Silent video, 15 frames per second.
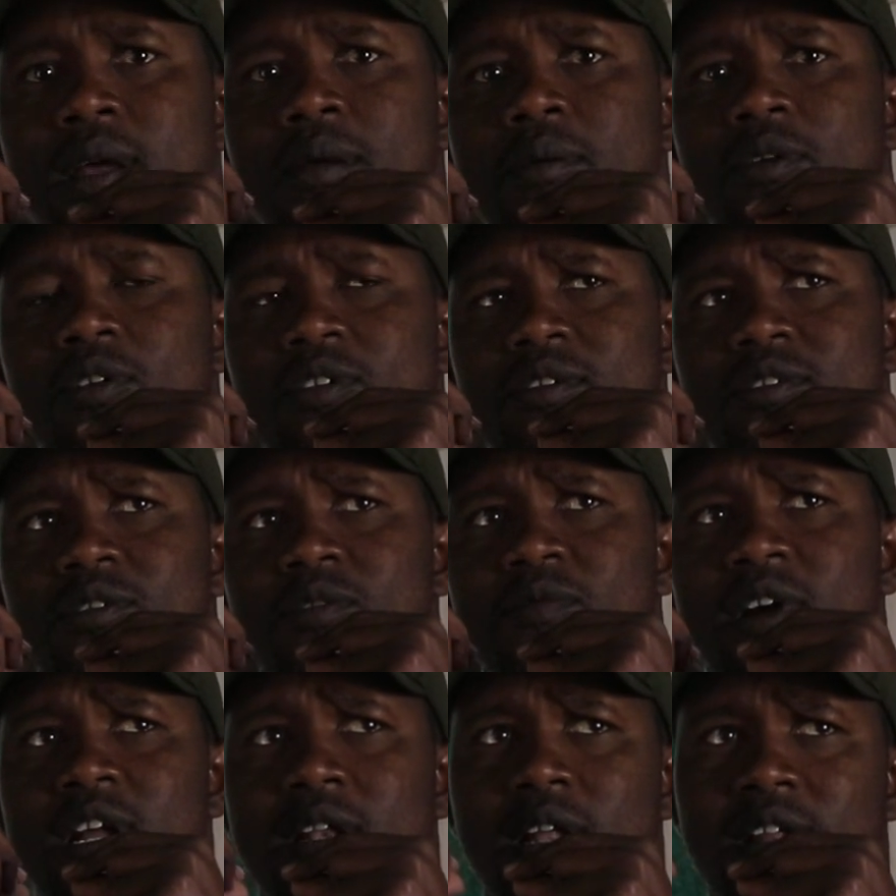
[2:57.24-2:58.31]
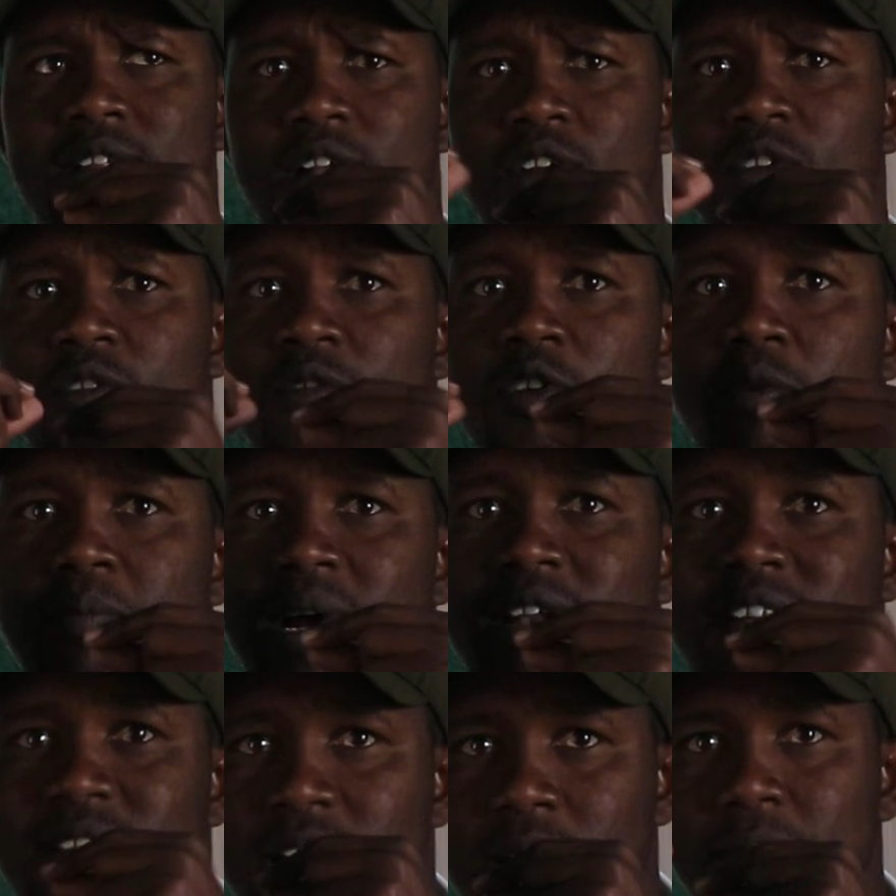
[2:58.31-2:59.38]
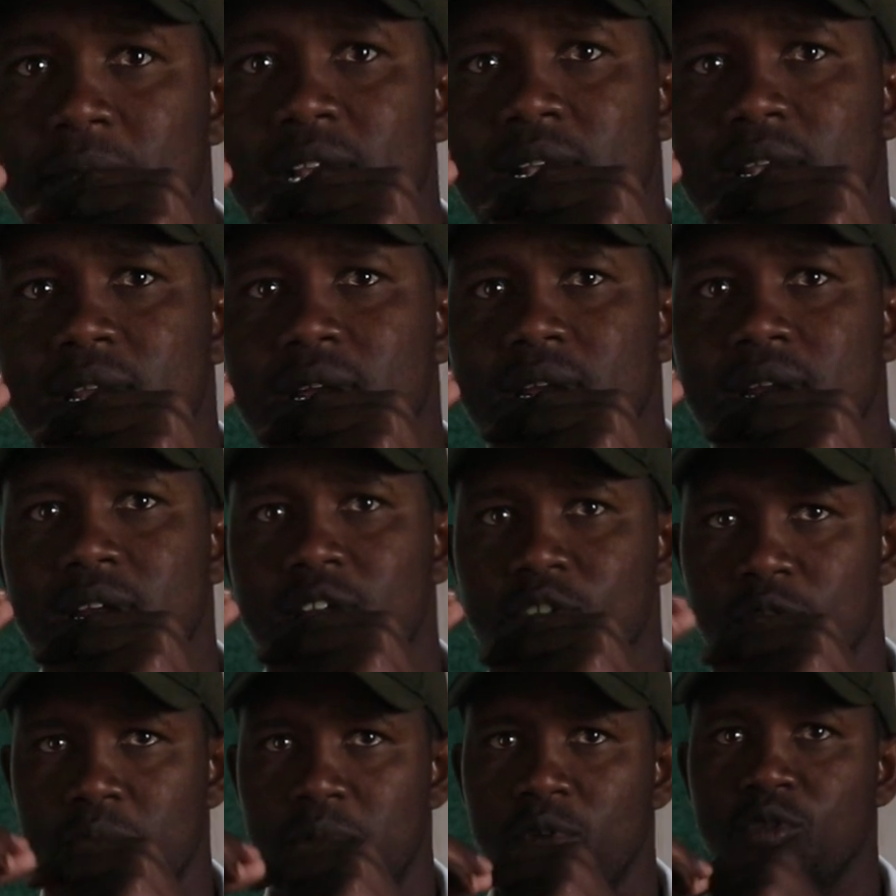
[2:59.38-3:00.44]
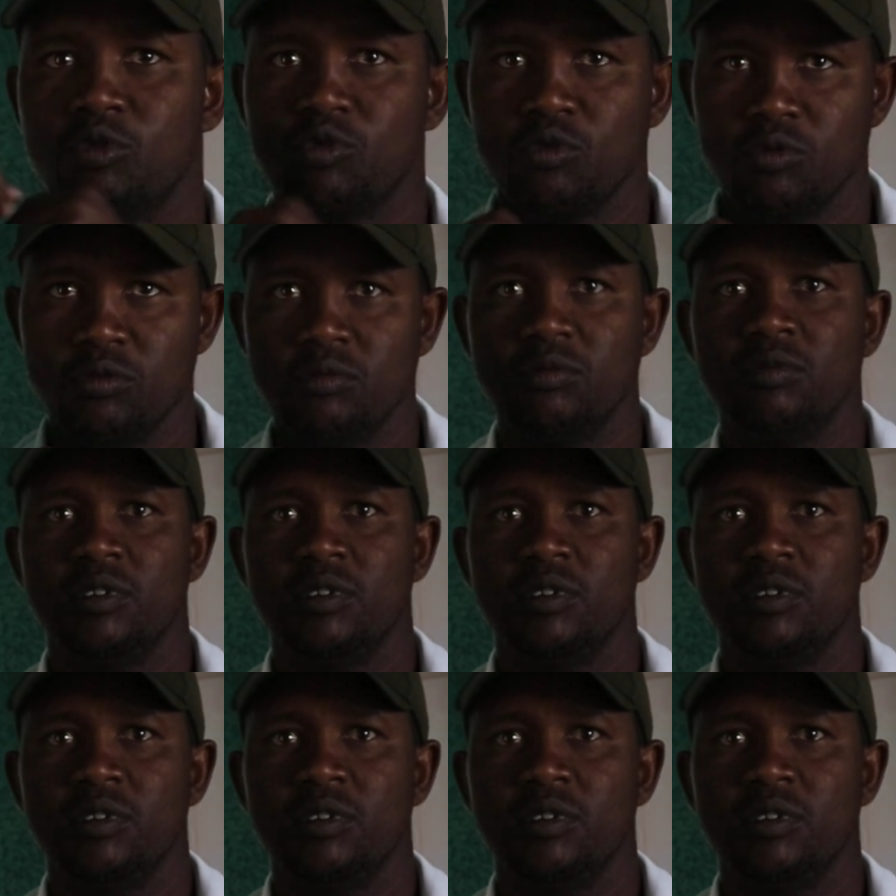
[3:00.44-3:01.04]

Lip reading: Because you find there's a lot of human settlement as opposed to